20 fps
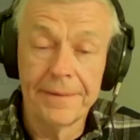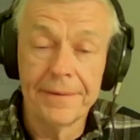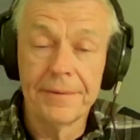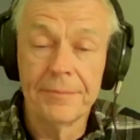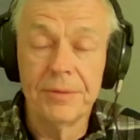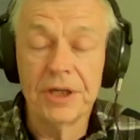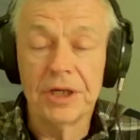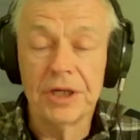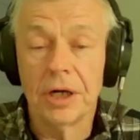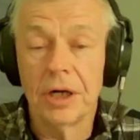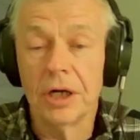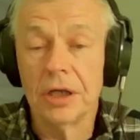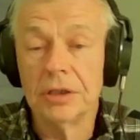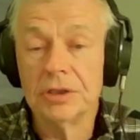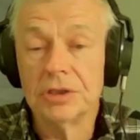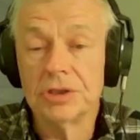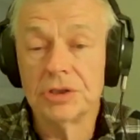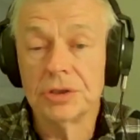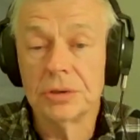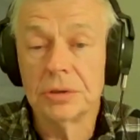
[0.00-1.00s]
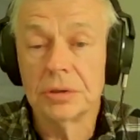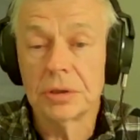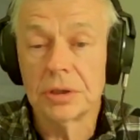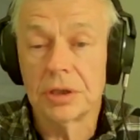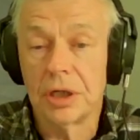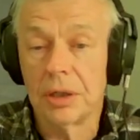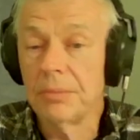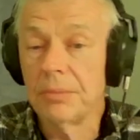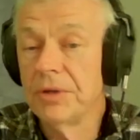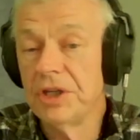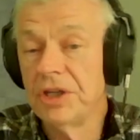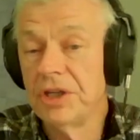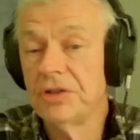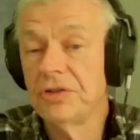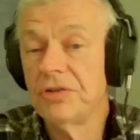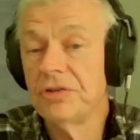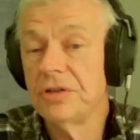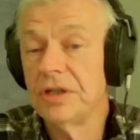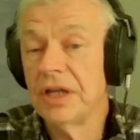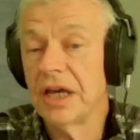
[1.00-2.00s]
Because come
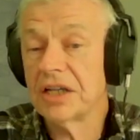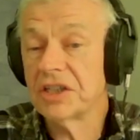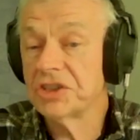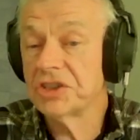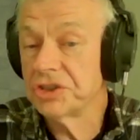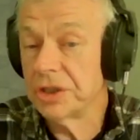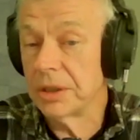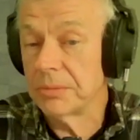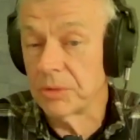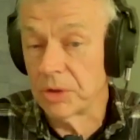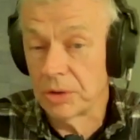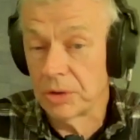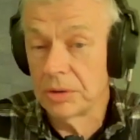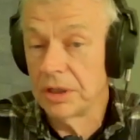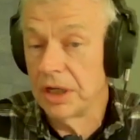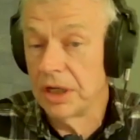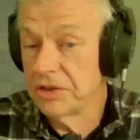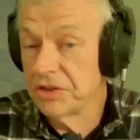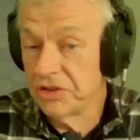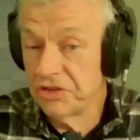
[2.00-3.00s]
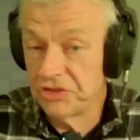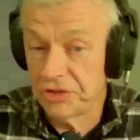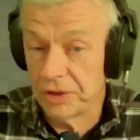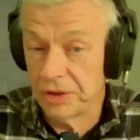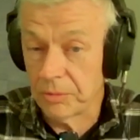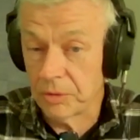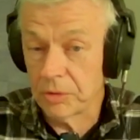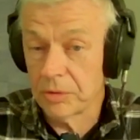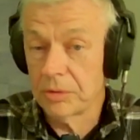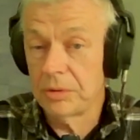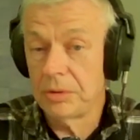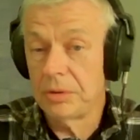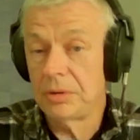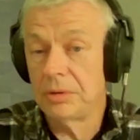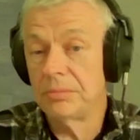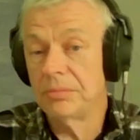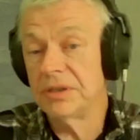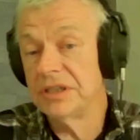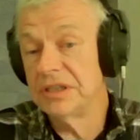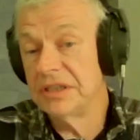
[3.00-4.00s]
in next summer, not this summer,
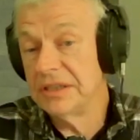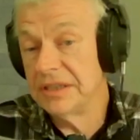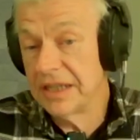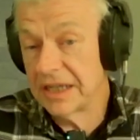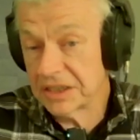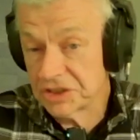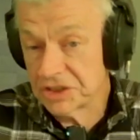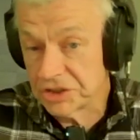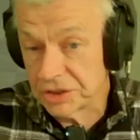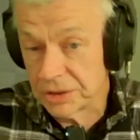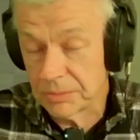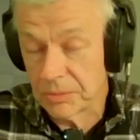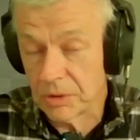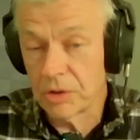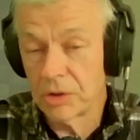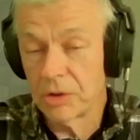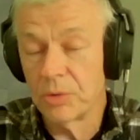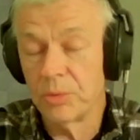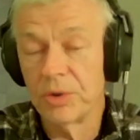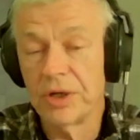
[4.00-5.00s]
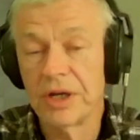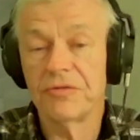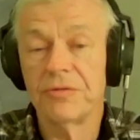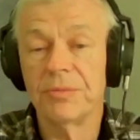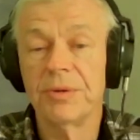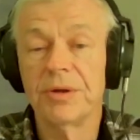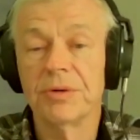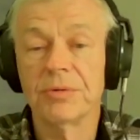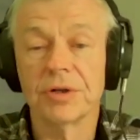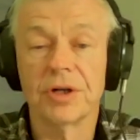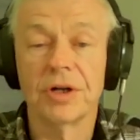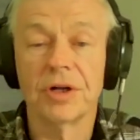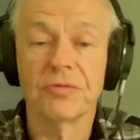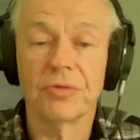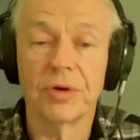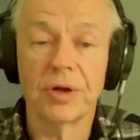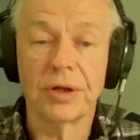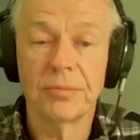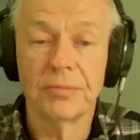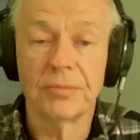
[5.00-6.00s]
but next summer, we have to be
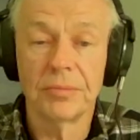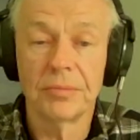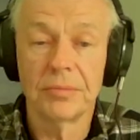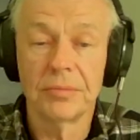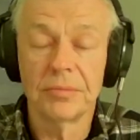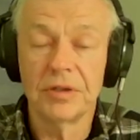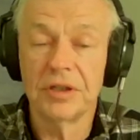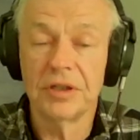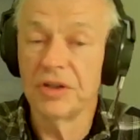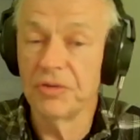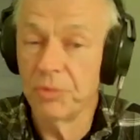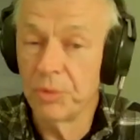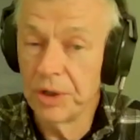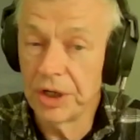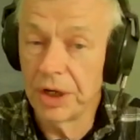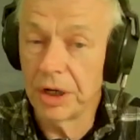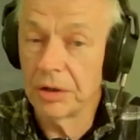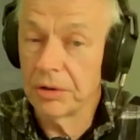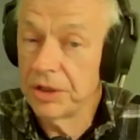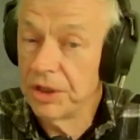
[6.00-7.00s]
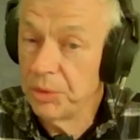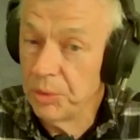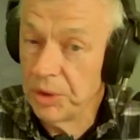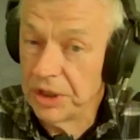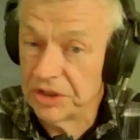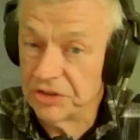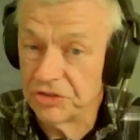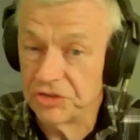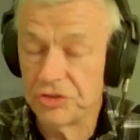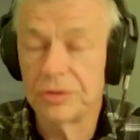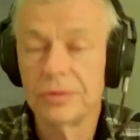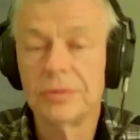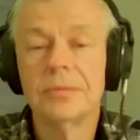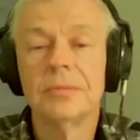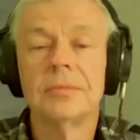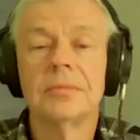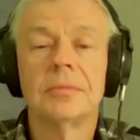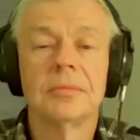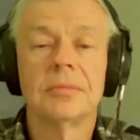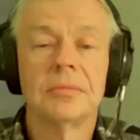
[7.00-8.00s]
recovering. And if we are, he wins.
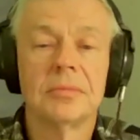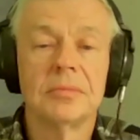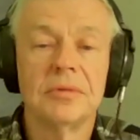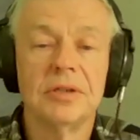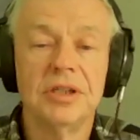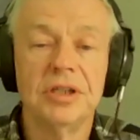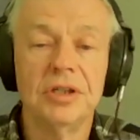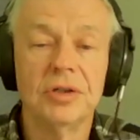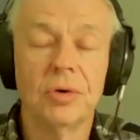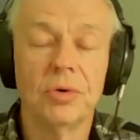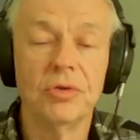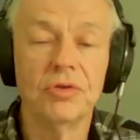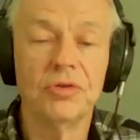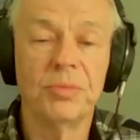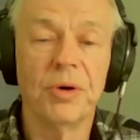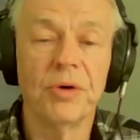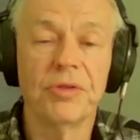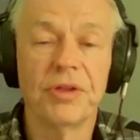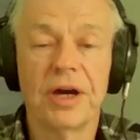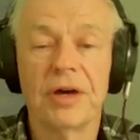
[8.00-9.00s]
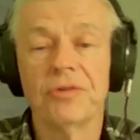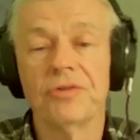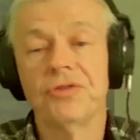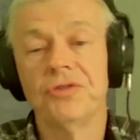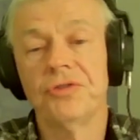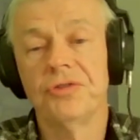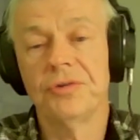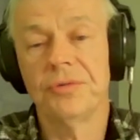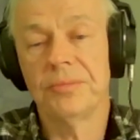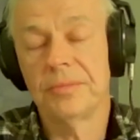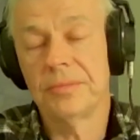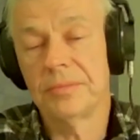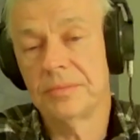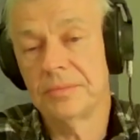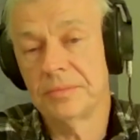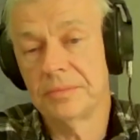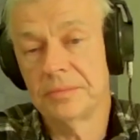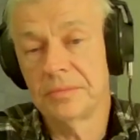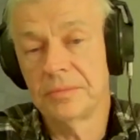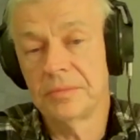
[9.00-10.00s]
He holds both houses.
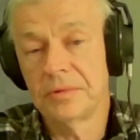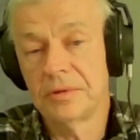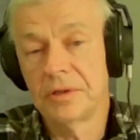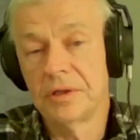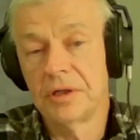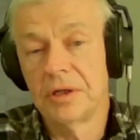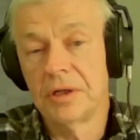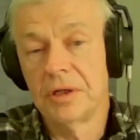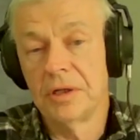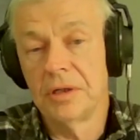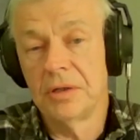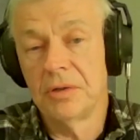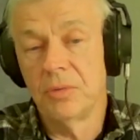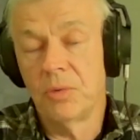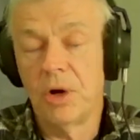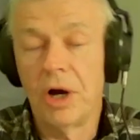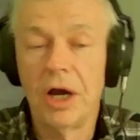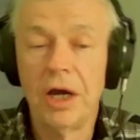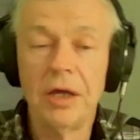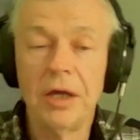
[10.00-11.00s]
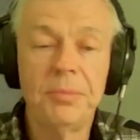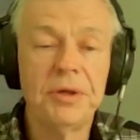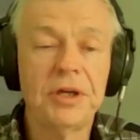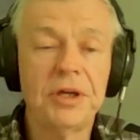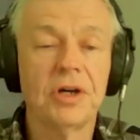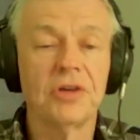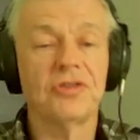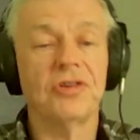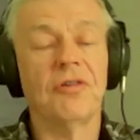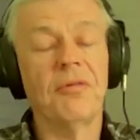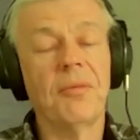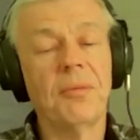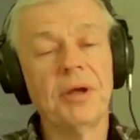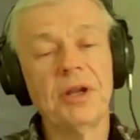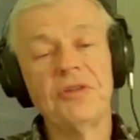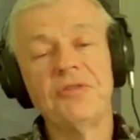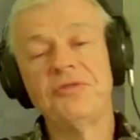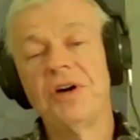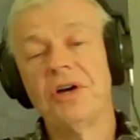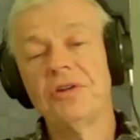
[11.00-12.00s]
Why? Because everybody
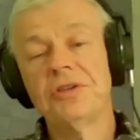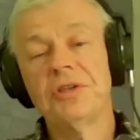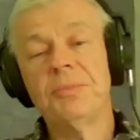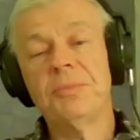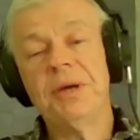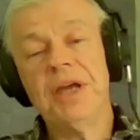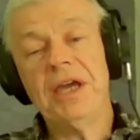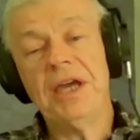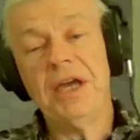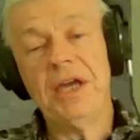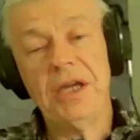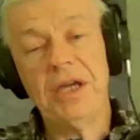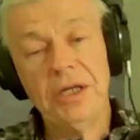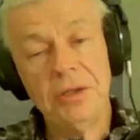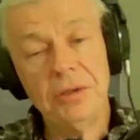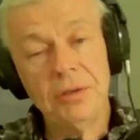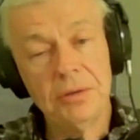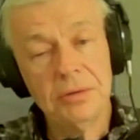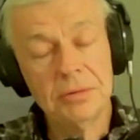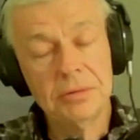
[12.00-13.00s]
felt the pain.